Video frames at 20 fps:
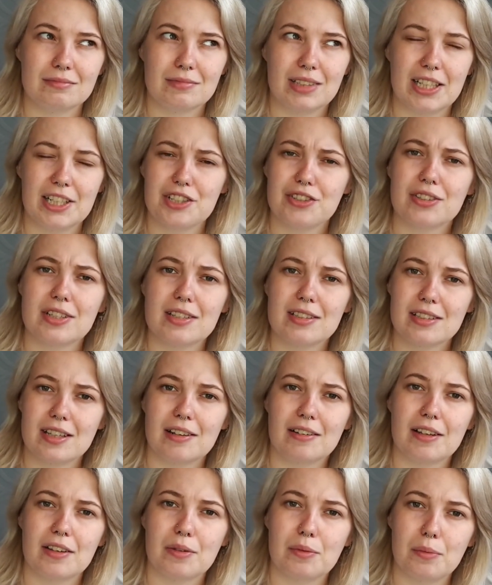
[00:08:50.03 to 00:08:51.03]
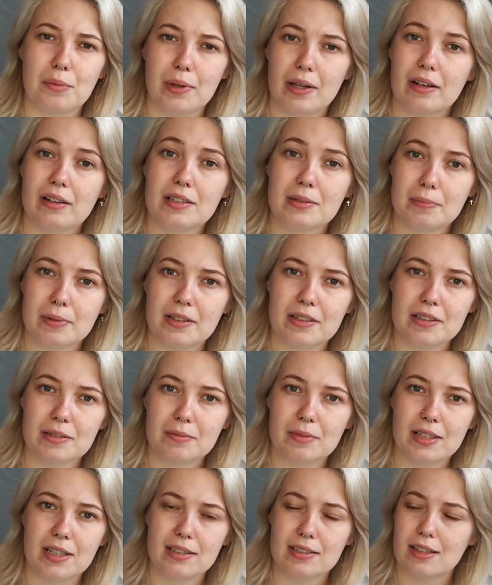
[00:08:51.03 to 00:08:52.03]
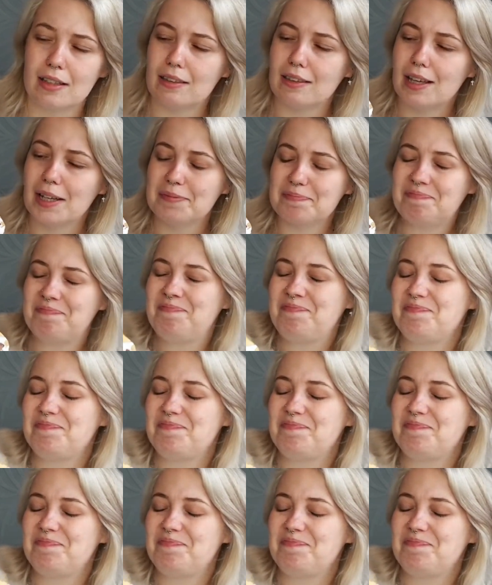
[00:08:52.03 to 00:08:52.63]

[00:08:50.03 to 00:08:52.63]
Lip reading: I literally sound like the weirdest person when I said that.